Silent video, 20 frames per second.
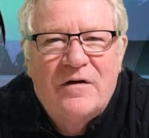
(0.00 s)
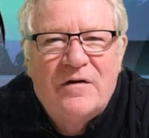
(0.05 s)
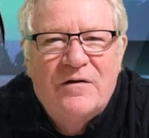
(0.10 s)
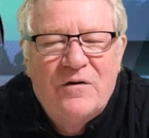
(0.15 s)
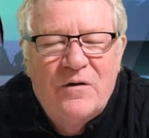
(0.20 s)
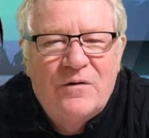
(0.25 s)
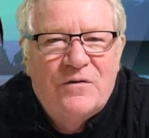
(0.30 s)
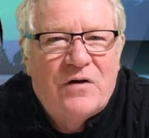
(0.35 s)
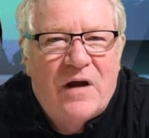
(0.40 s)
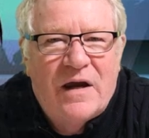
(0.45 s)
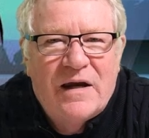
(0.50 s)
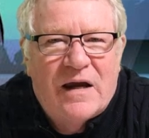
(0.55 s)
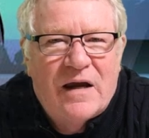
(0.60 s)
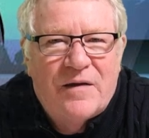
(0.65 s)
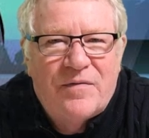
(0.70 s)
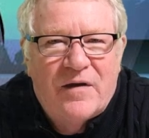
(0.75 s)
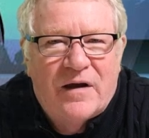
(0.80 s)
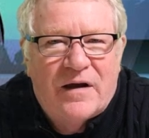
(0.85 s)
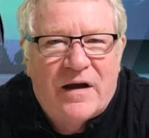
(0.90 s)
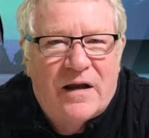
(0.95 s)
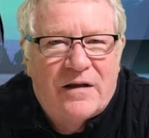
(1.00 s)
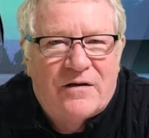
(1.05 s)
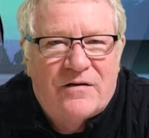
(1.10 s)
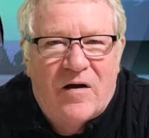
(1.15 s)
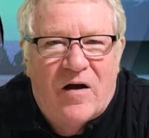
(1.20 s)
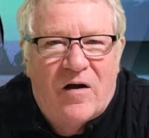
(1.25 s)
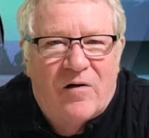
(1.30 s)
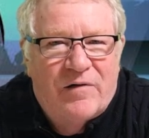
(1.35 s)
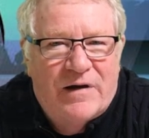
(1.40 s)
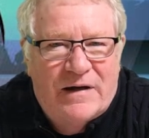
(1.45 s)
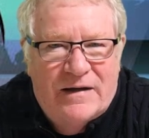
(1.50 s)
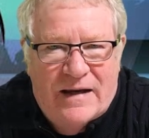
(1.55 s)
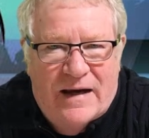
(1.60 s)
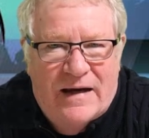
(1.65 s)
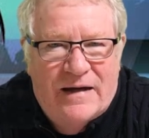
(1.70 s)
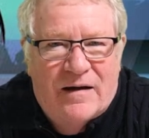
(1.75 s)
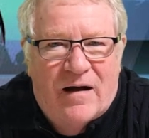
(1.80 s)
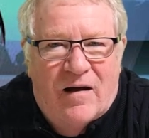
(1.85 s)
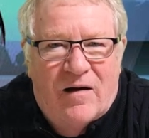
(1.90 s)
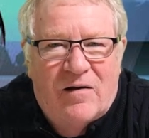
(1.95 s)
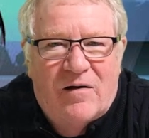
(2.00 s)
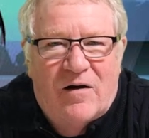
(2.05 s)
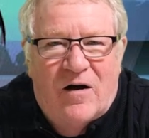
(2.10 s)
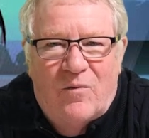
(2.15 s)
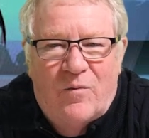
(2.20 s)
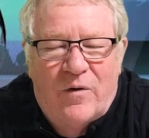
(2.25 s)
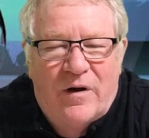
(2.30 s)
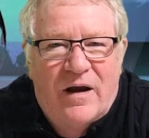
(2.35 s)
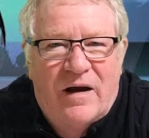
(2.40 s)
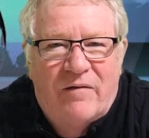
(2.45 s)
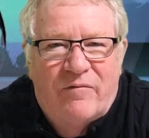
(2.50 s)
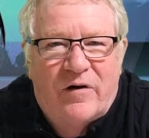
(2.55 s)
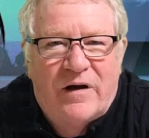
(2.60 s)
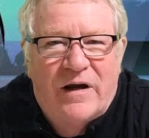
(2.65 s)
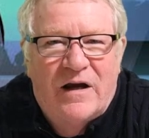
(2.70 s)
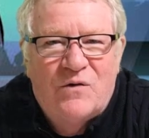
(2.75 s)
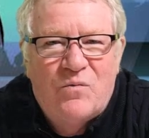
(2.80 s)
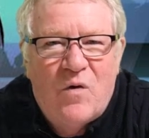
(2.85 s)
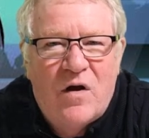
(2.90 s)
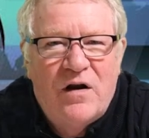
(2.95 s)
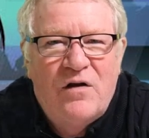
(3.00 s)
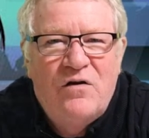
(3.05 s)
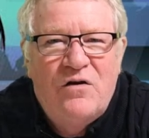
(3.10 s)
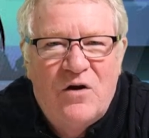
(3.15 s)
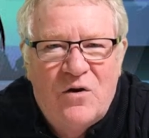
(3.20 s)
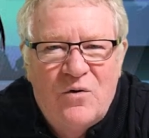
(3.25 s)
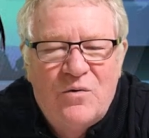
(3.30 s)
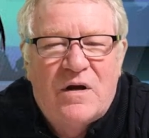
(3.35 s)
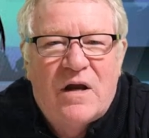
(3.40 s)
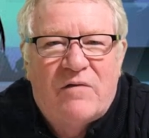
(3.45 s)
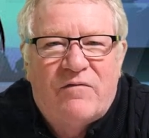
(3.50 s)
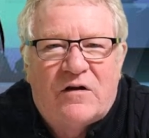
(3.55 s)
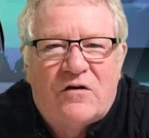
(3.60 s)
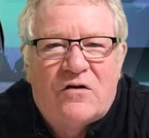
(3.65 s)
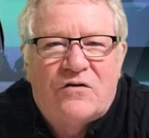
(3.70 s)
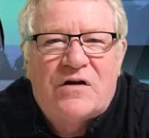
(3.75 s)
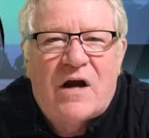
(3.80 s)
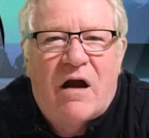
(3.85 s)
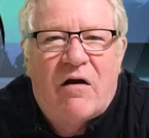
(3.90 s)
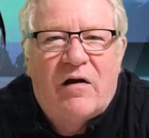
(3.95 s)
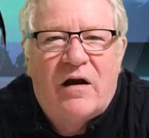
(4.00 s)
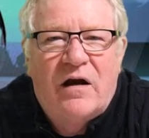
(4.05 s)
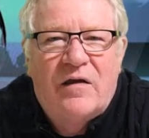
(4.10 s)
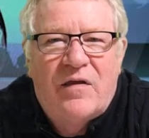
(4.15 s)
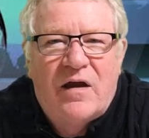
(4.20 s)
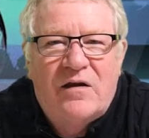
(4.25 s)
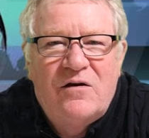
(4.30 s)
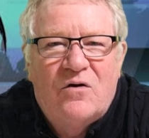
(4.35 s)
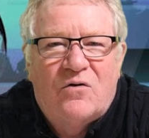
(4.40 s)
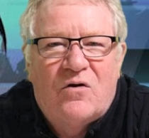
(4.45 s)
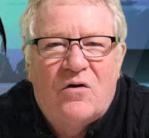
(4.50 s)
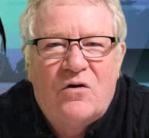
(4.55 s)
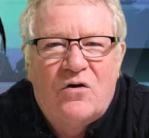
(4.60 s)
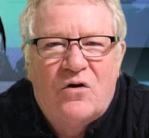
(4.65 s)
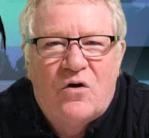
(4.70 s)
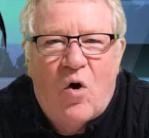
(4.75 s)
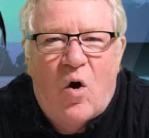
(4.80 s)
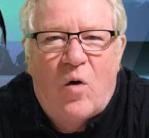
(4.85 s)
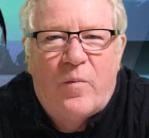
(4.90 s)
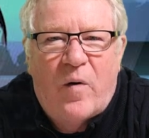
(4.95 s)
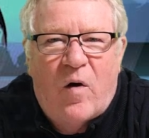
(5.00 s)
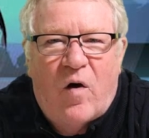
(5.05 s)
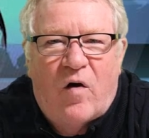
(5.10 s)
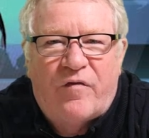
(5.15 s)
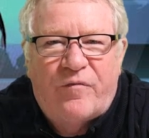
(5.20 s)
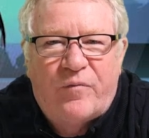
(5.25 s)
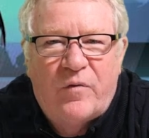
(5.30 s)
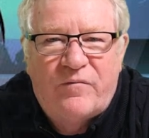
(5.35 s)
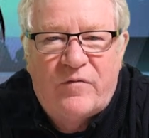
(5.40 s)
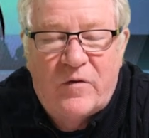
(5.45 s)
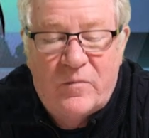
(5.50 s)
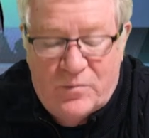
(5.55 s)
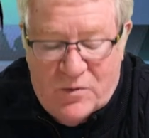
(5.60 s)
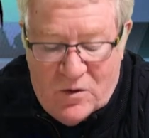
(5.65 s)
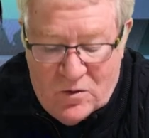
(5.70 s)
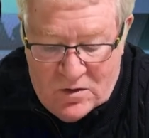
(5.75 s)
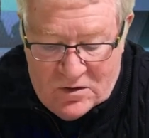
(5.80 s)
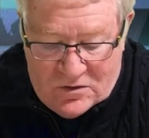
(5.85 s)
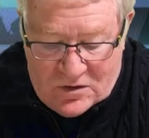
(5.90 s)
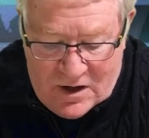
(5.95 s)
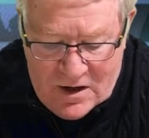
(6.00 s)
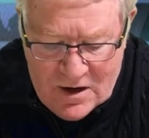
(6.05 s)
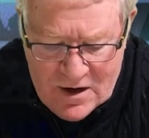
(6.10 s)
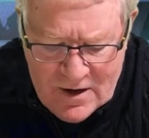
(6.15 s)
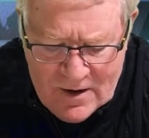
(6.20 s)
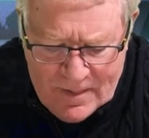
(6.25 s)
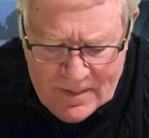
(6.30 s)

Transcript: You're taking the Qatari dinar or whatever it is. Why don't you give it to charity? Then you can gob off with impunity.